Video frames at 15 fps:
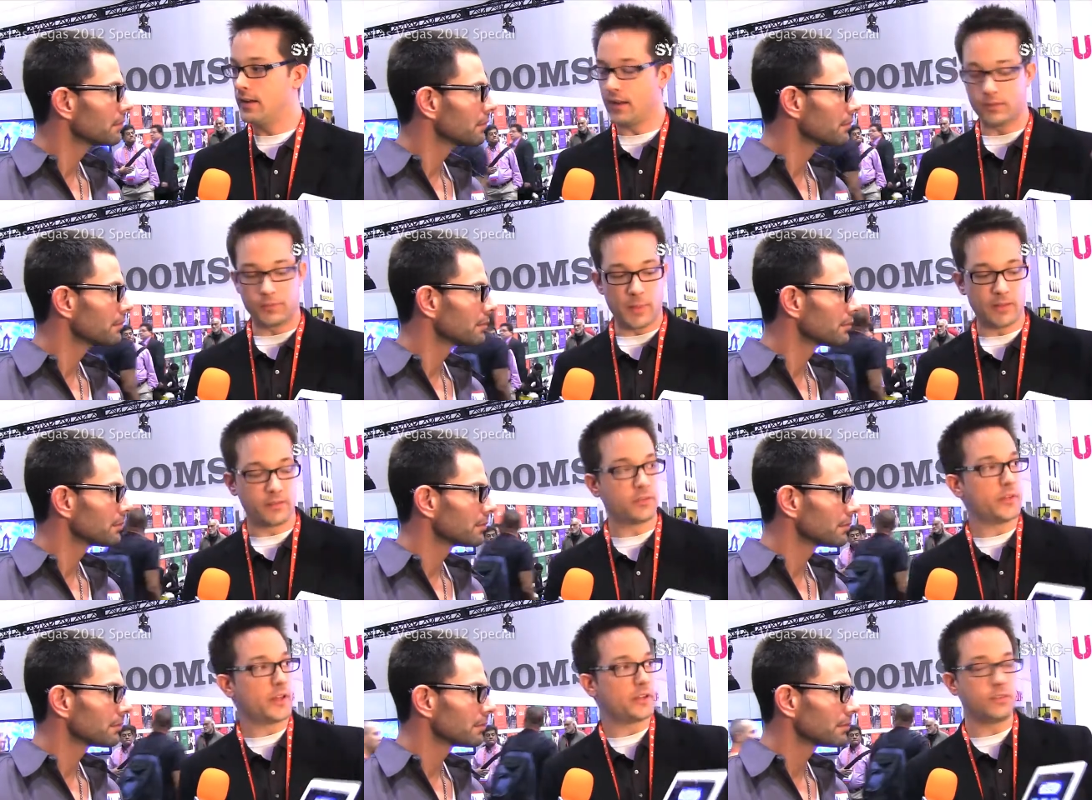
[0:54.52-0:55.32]

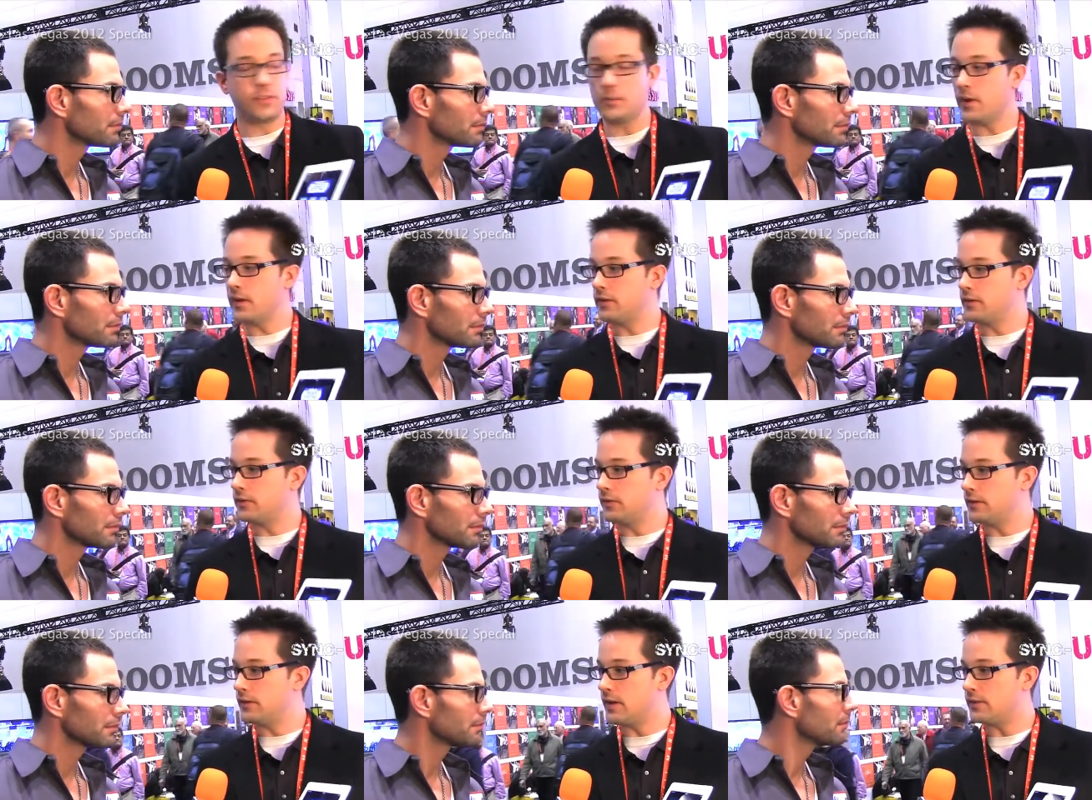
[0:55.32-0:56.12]
Speaker 1: expensive. Like you see around here in
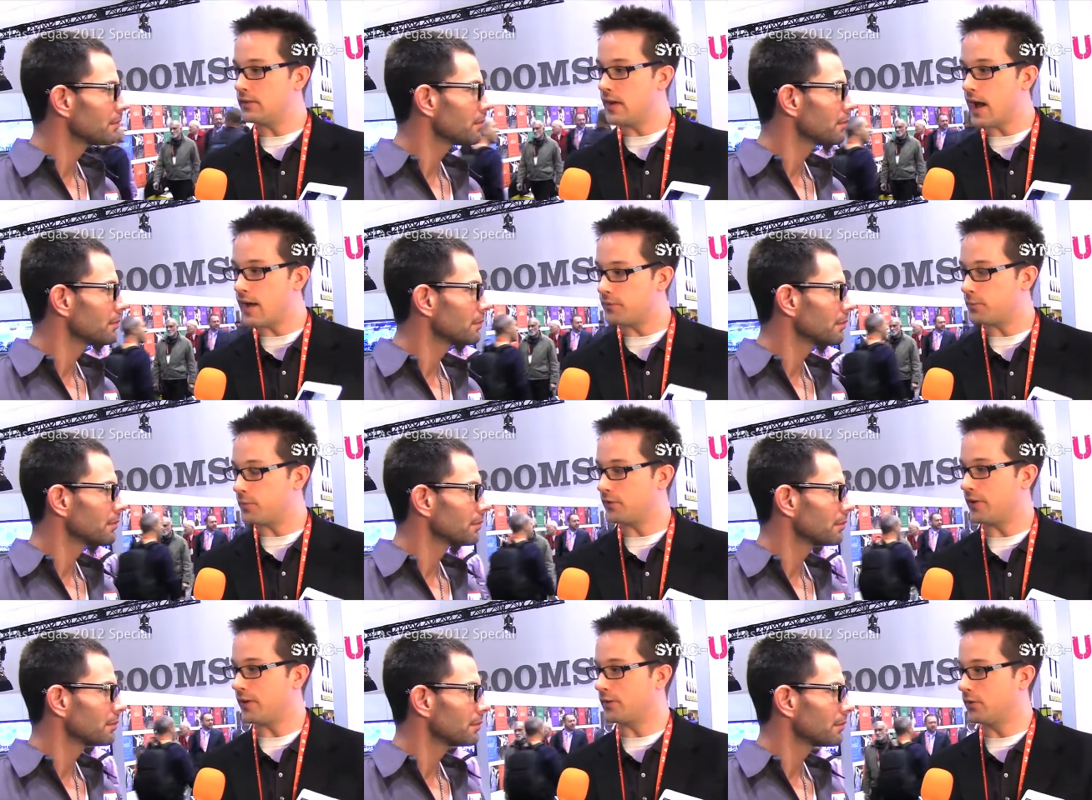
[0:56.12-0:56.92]
C E S, you have to
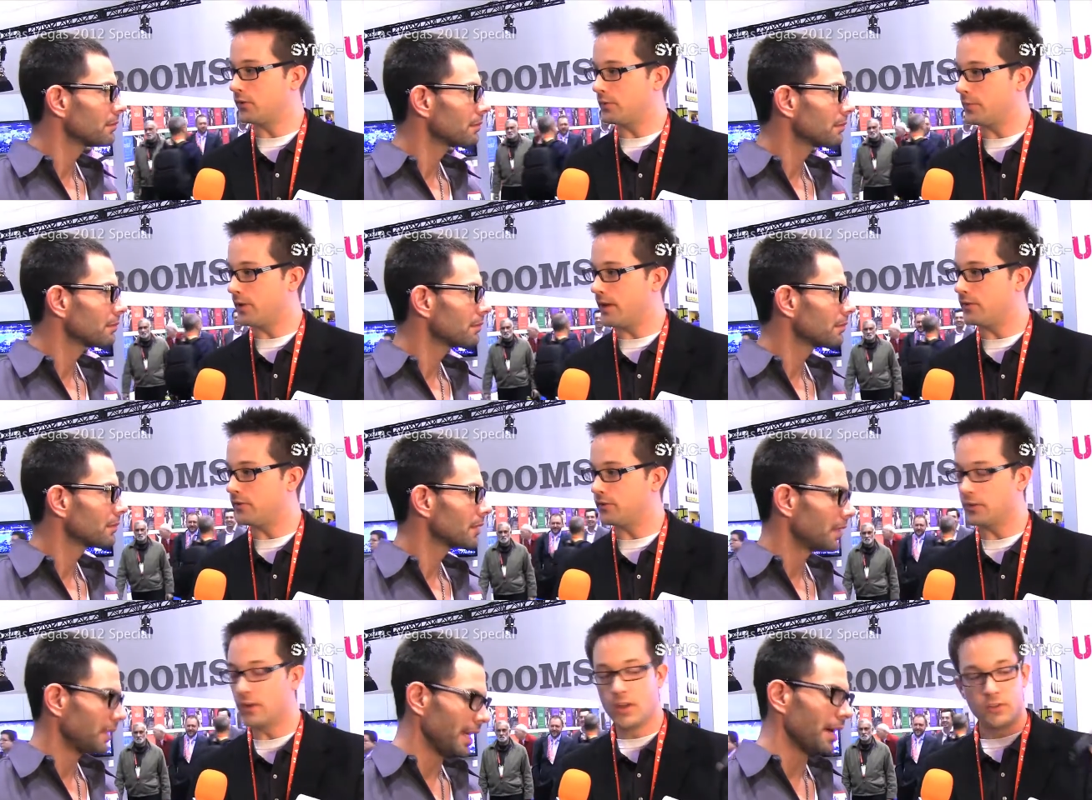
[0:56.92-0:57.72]
protect those
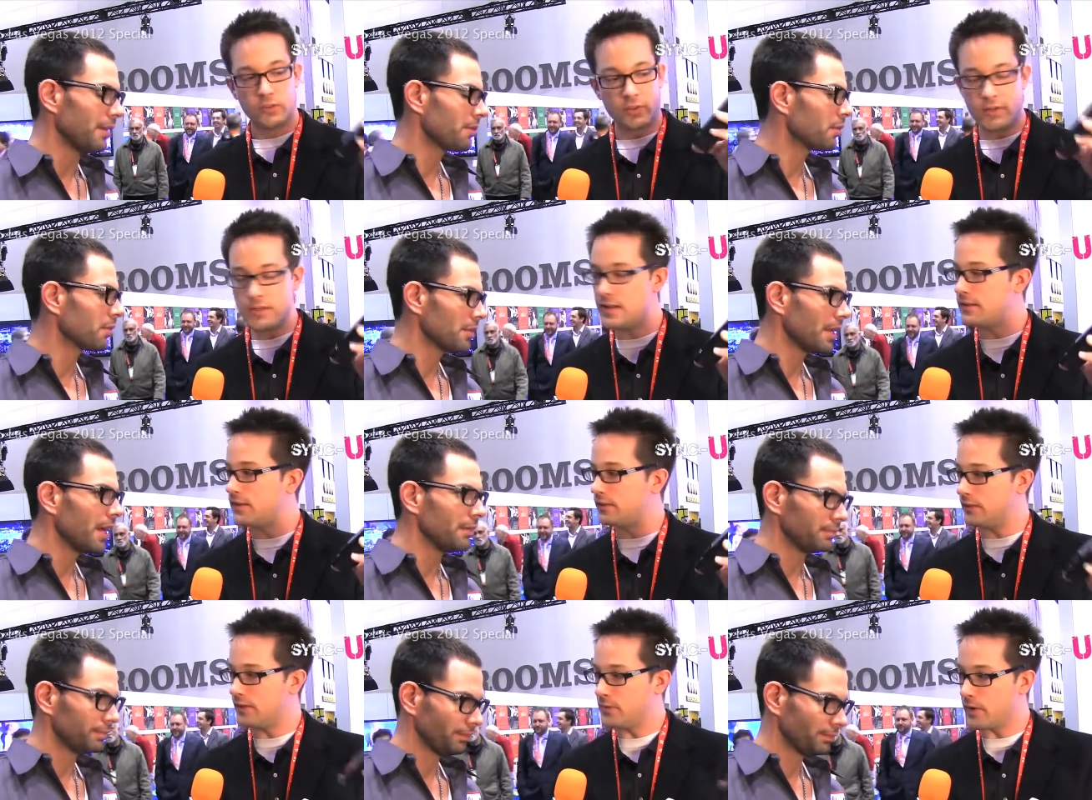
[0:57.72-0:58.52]
appliances.
Speaker 2: Yeah, so you course, need yeah.
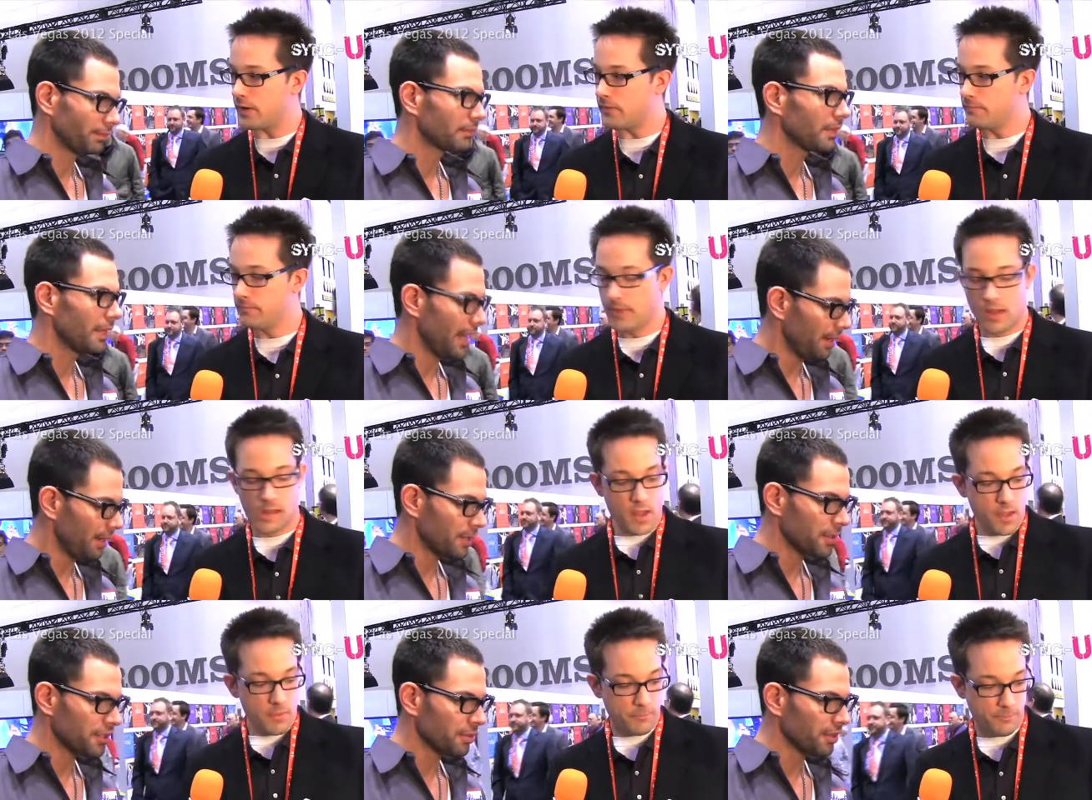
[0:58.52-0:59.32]
this anyway. Yeah.
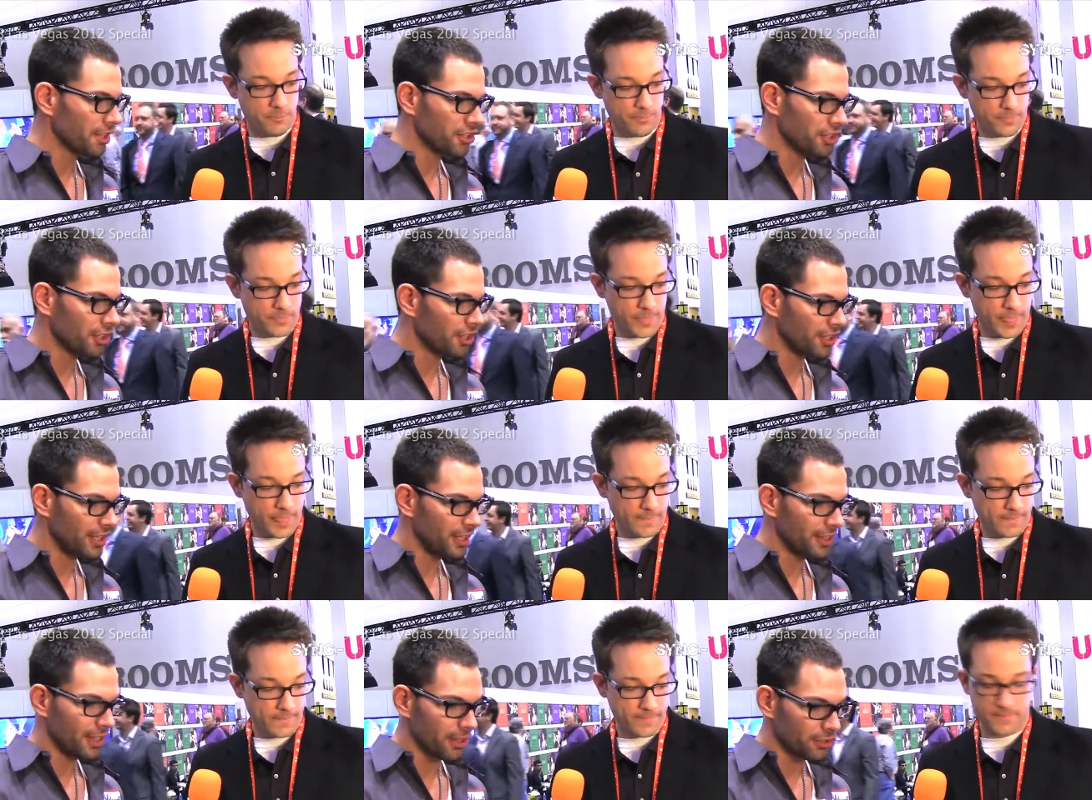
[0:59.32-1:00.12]
Especially with the surge,
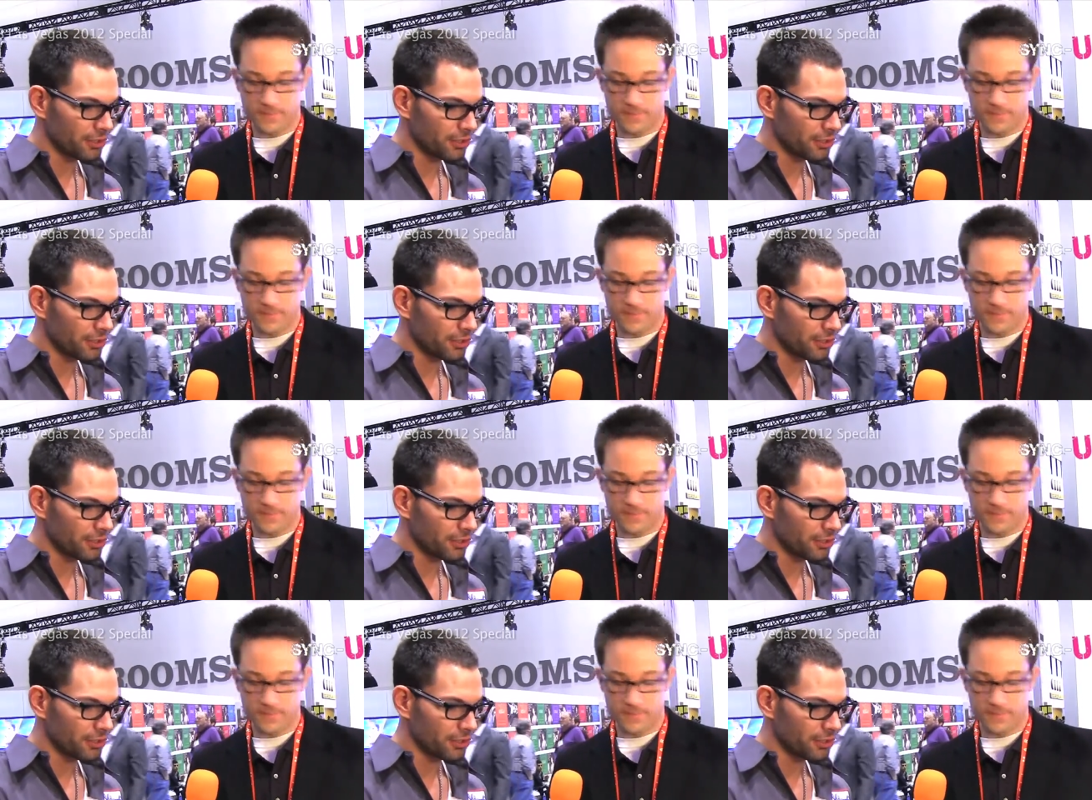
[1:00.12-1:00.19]
anything